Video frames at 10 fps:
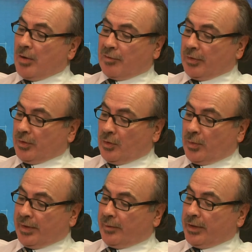or I don't know
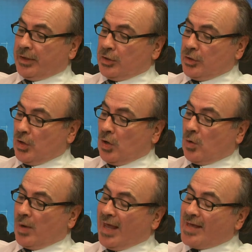whether
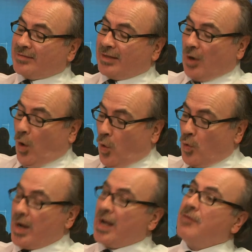is it
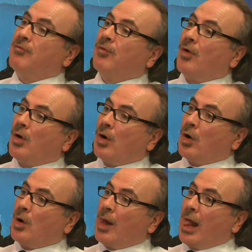only
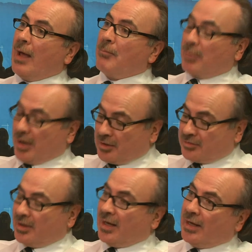for
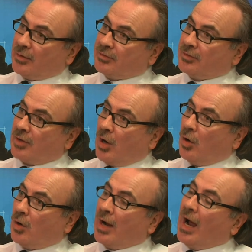personal houses,
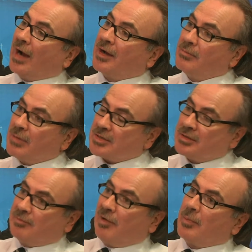or are commercial
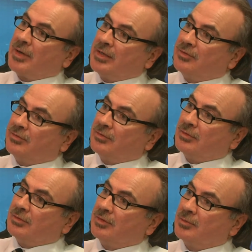properties
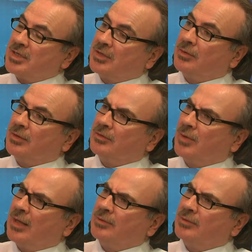subject to it as well?